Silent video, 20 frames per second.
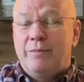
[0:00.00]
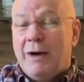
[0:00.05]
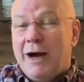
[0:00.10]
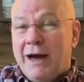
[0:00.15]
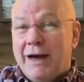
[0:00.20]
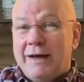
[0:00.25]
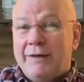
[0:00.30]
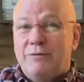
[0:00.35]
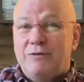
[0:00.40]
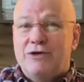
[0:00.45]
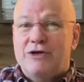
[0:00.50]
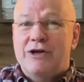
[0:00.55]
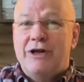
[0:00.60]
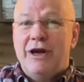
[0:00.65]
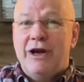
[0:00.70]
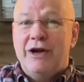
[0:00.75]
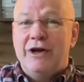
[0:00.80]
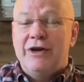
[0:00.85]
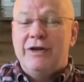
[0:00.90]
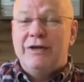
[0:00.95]
Pilate was
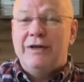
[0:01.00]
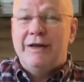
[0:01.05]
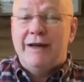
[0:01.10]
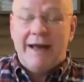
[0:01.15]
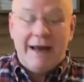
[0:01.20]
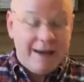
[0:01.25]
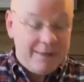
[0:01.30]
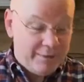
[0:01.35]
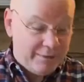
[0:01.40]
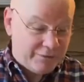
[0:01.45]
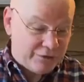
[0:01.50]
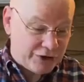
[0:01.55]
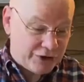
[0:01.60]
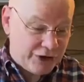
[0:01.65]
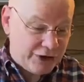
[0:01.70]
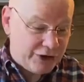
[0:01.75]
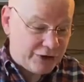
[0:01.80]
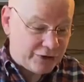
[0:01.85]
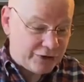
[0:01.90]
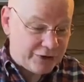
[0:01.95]
carrying the name of
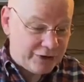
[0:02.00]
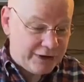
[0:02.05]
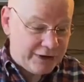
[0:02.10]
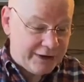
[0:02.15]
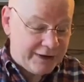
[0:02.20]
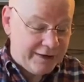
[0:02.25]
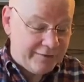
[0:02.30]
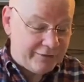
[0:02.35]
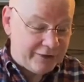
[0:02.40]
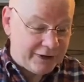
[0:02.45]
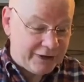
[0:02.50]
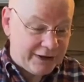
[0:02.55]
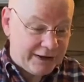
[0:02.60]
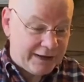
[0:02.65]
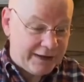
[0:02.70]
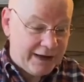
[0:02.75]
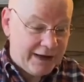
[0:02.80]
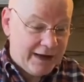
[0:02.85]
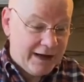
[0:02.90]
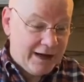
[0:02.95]
Caesar and did
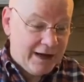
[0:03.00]
everything